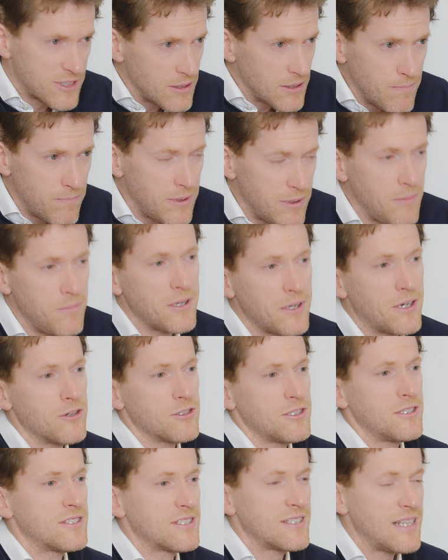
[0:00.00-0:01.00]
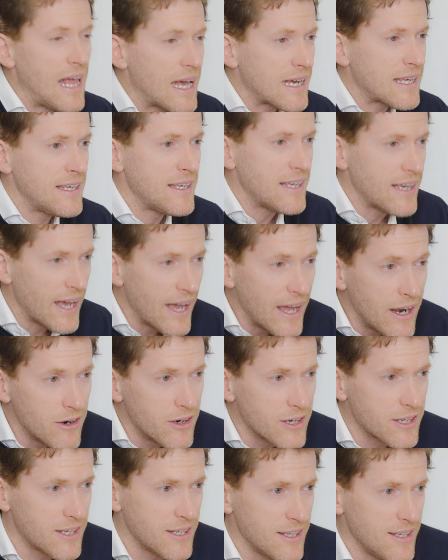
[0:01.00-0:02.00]
simply because it's lacking
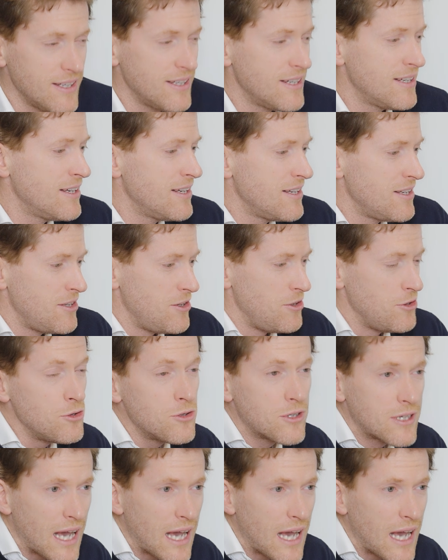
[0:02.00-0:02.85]
hierarchy, you